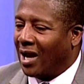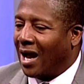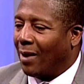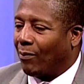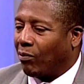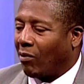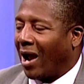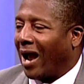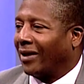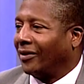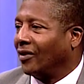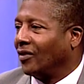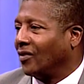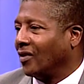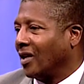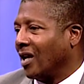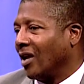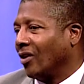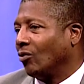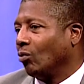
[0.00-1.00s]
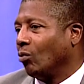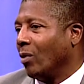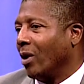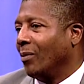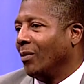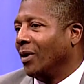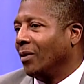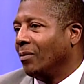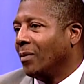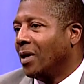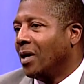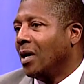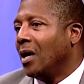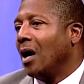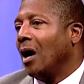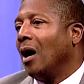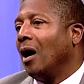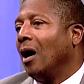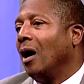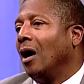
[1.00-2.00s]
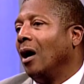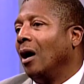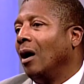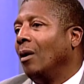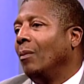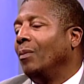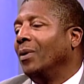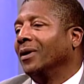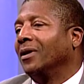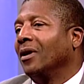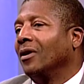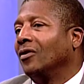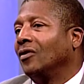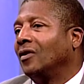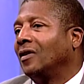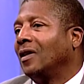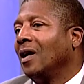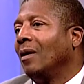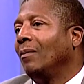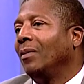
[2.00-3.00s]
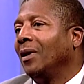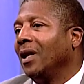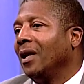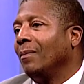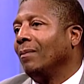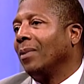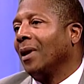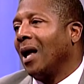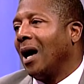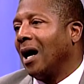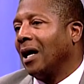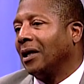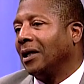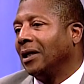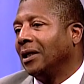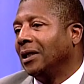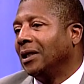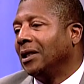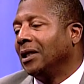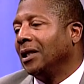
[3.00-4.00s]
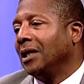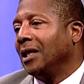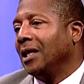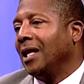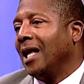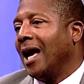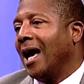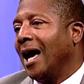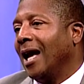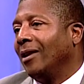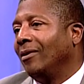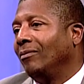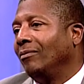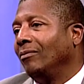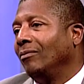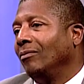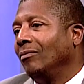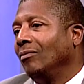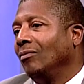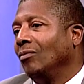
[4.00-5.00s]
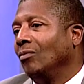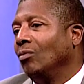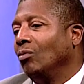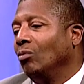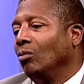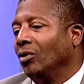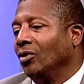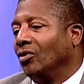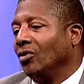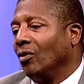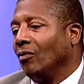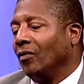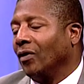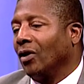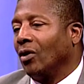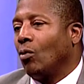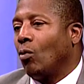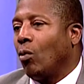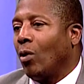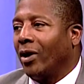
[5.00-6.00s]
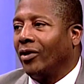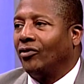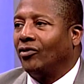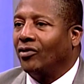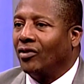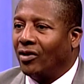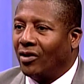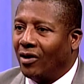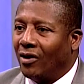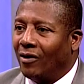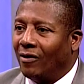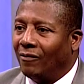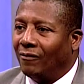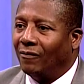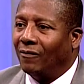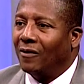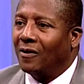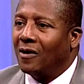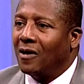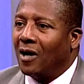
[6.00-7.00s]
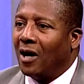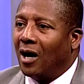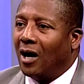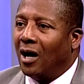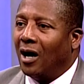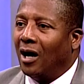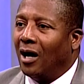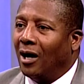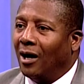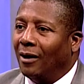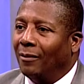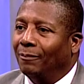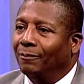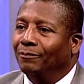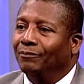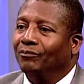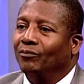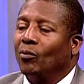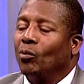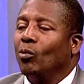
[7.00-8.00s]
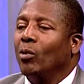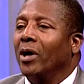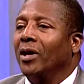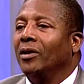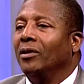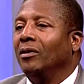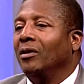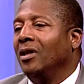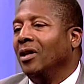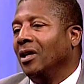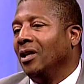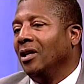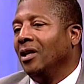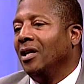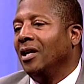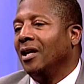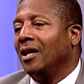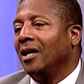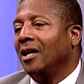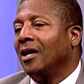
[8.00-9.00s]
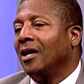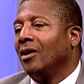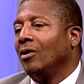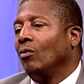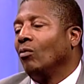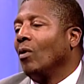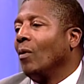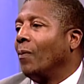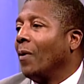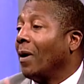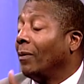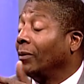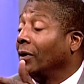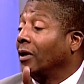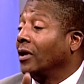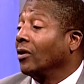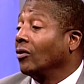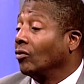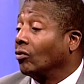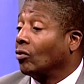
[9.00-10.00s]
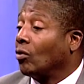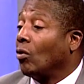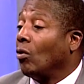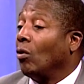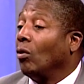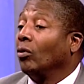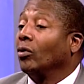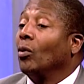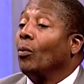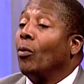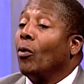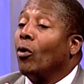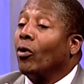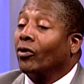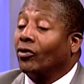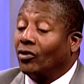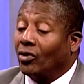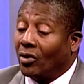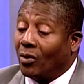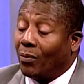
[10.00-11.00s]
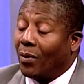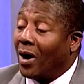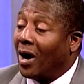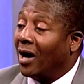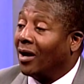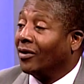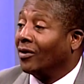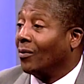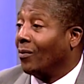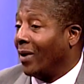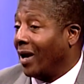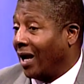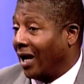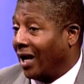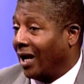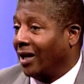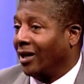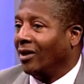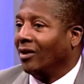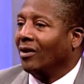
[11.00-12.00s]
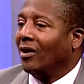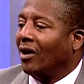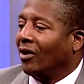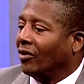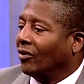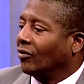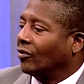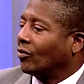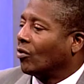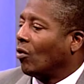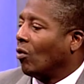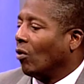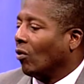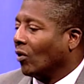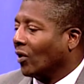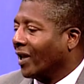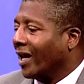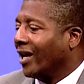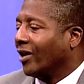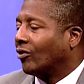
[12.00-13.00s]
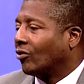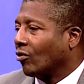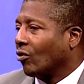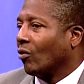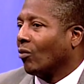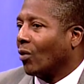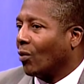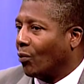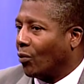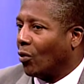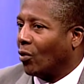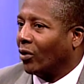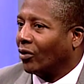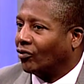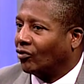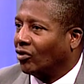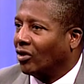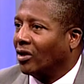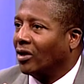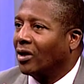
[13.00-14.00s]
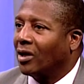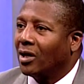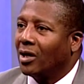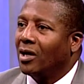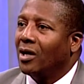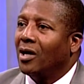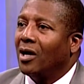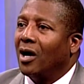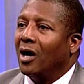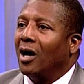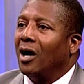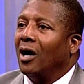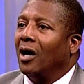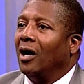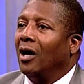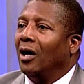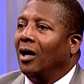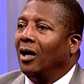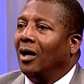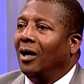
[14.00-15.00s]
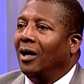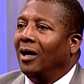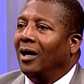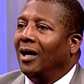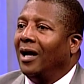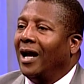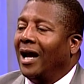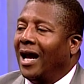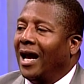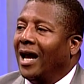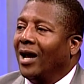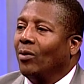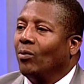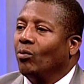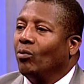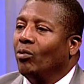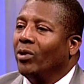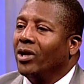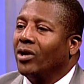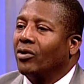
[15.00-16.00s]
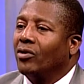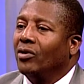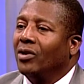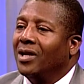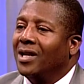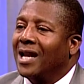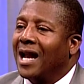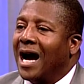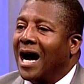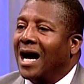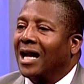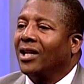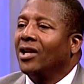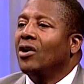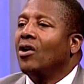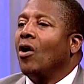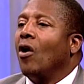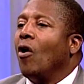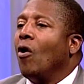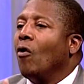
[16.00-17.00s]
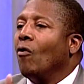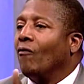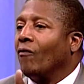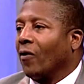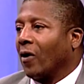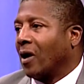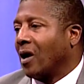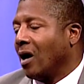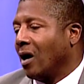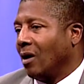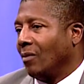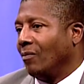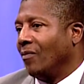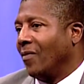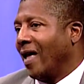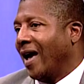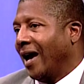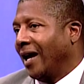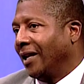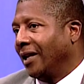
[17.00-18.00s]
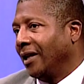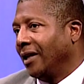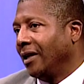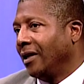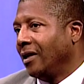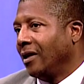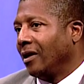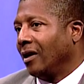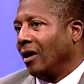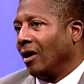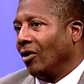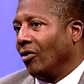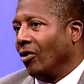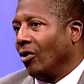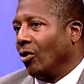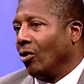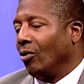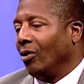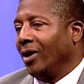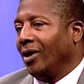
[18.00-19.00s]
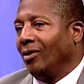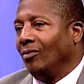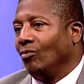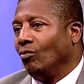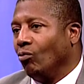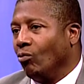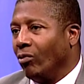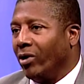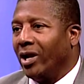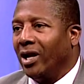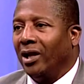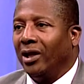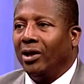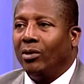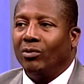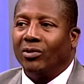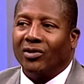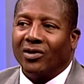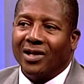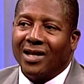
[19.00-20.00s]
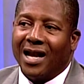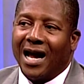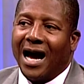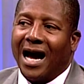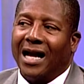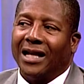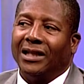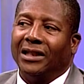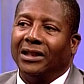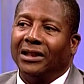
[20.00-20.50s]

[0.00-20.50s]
practiced against women. But the stumbling block that was over the question of what the Republicans called abortion upon demand and others called late-term abortion, and we could not overcome that, although it really was not